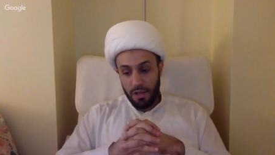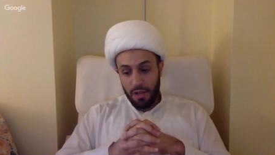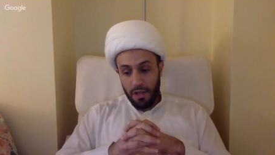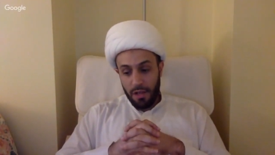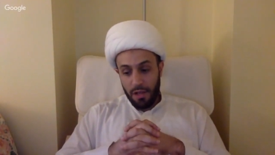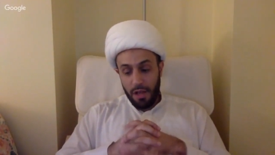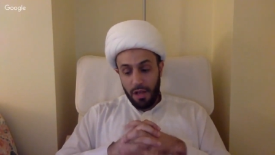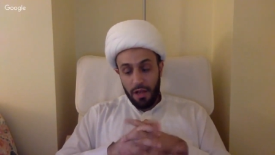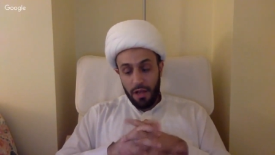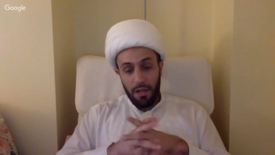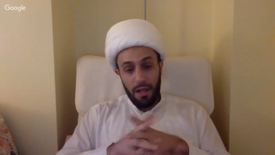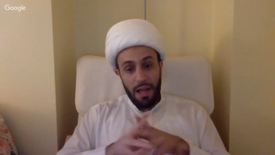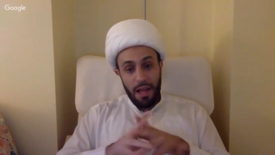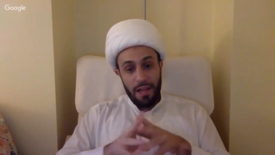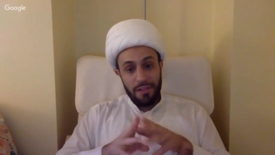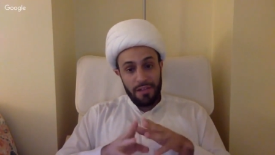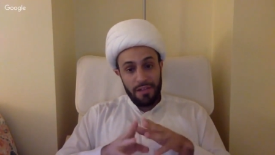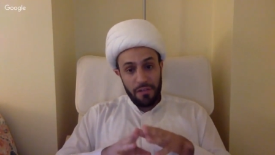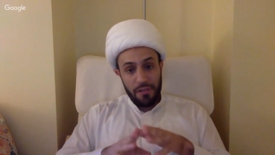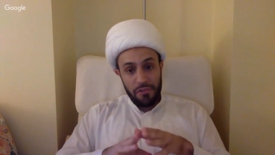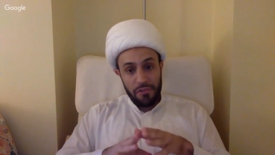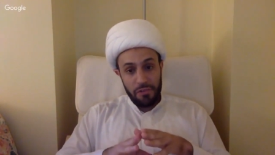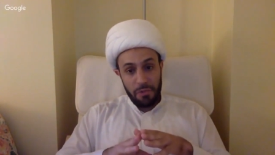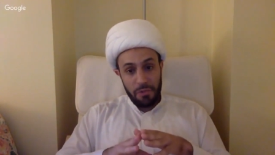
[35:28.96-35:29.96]
Allah
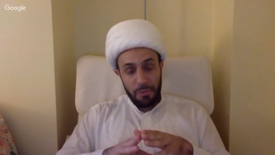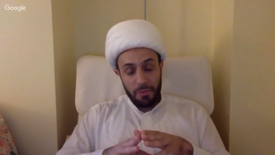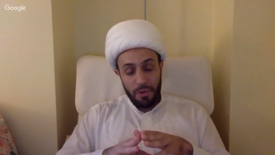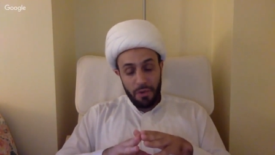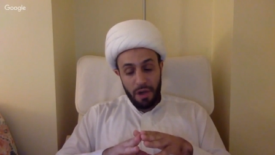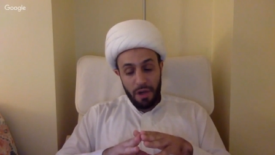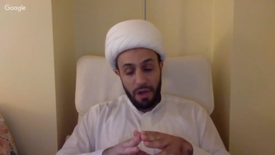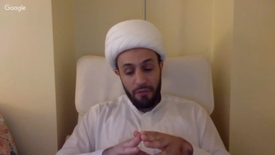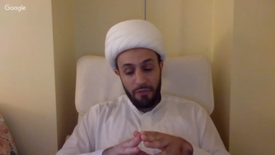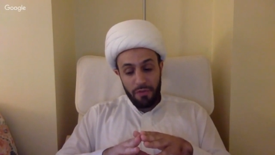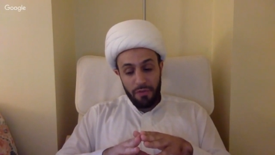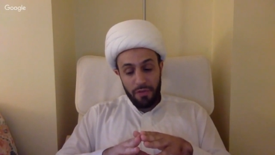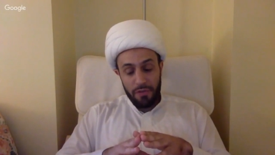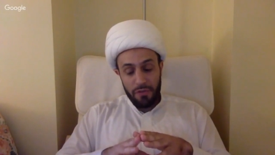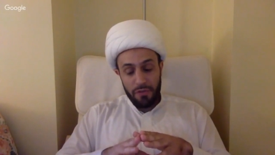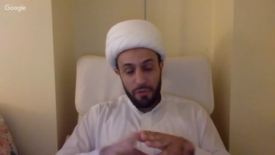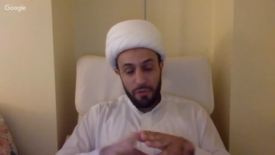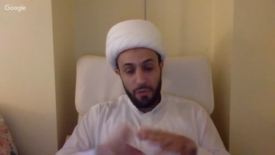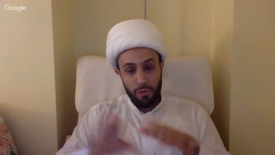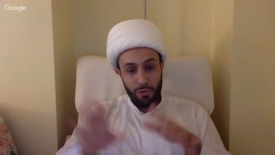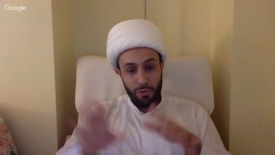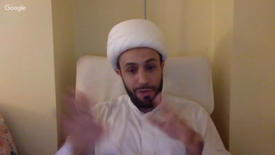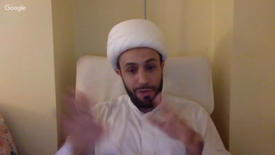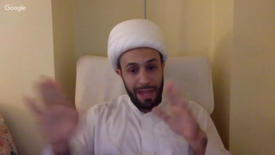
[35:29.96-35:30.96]
tells the Prophet,
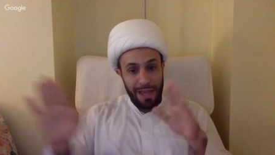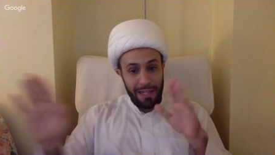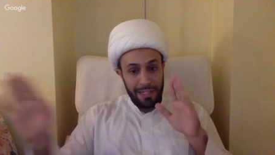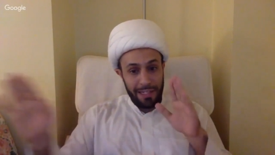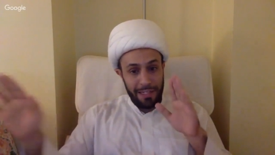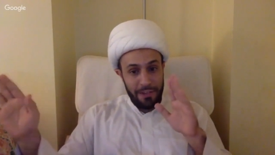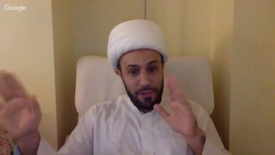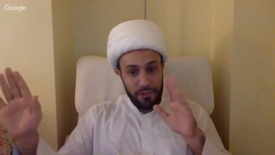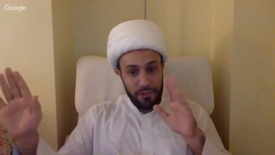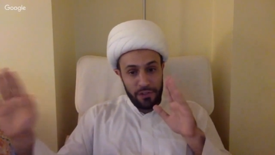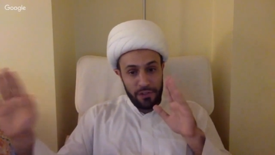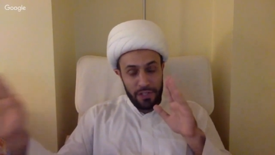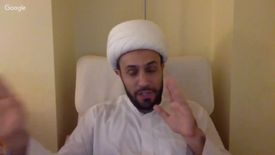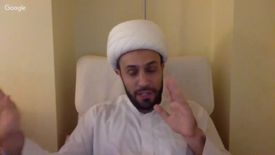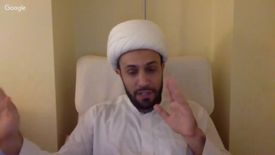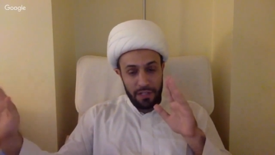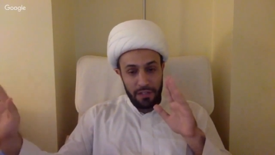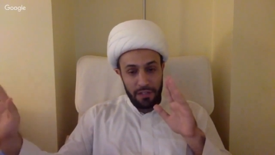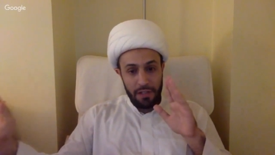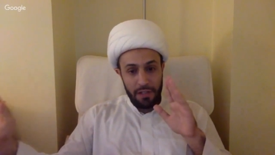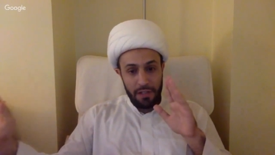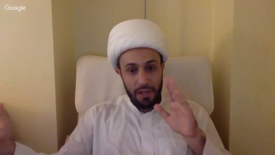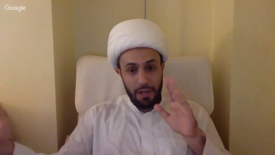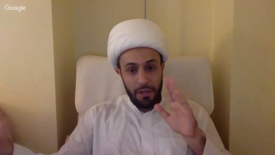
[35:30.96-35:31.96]
do not
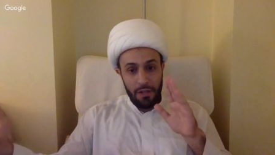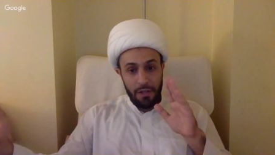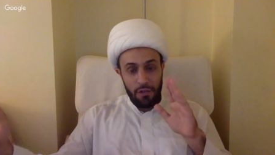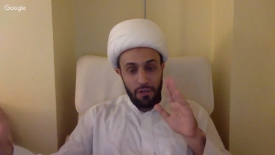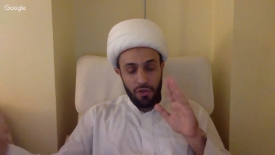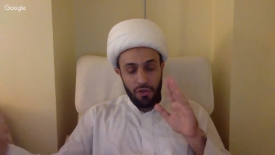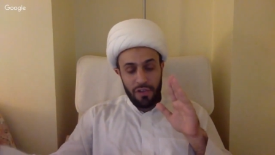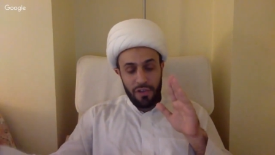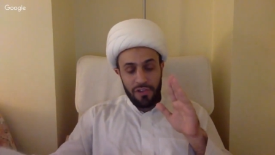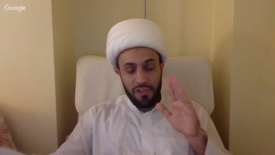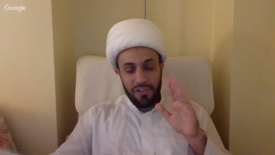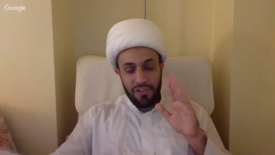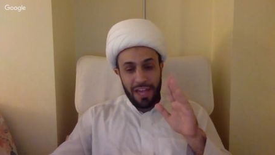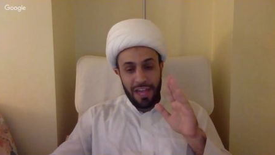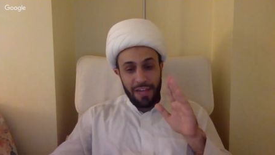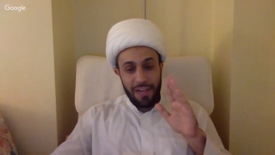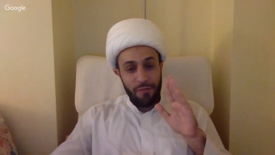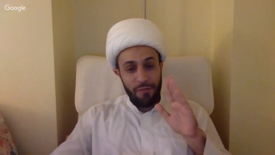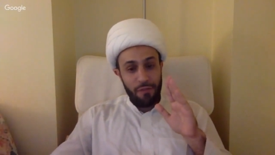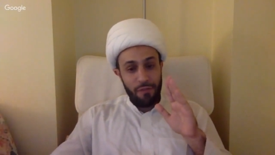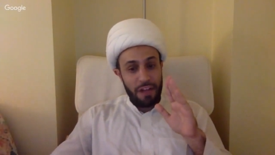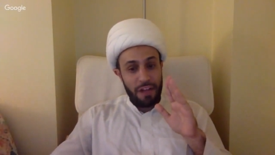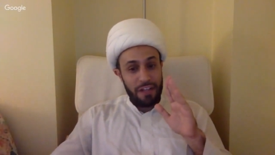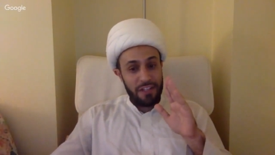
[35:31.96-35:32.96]
listen to this
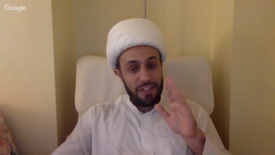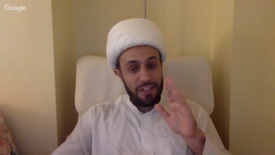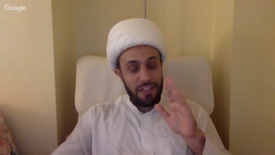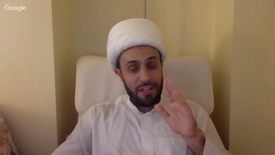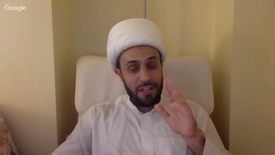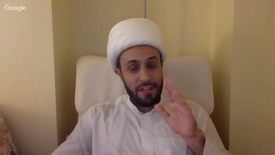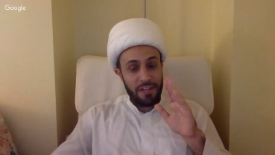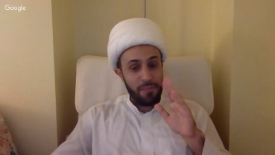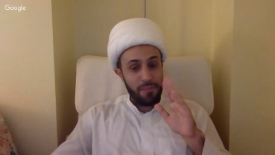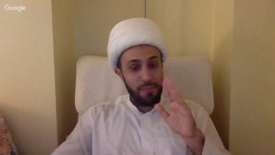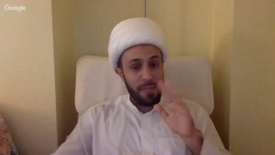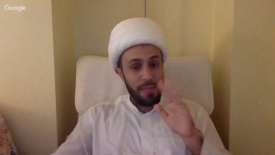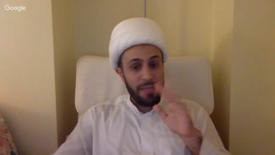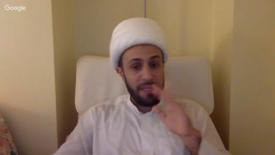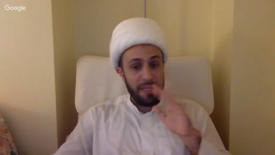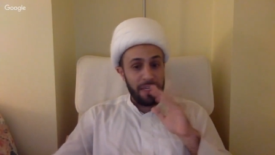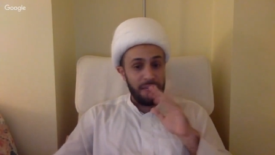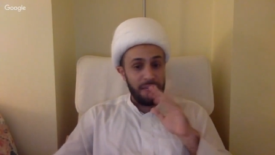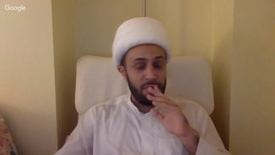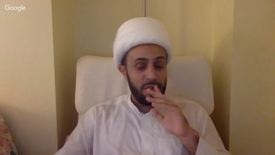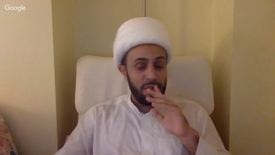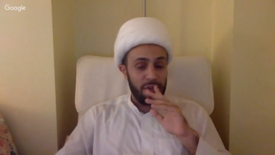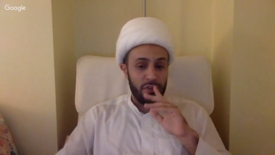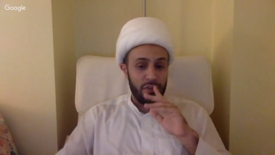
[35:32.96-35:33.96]
advice that is being
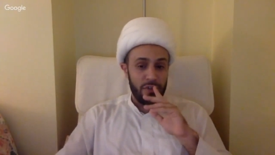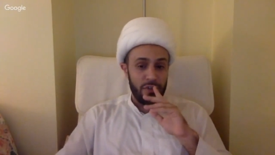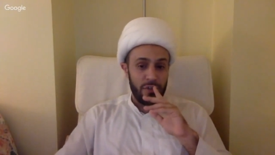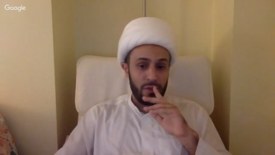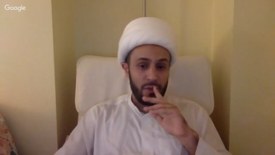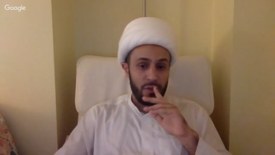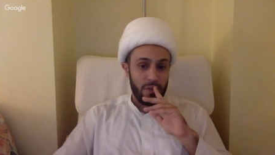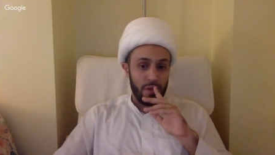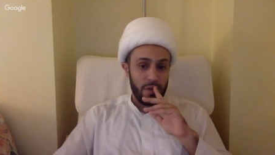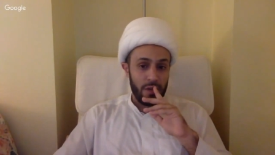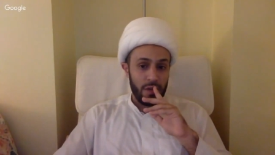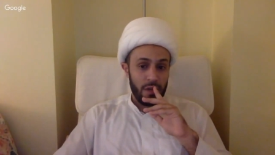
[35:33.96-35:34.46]
given to you.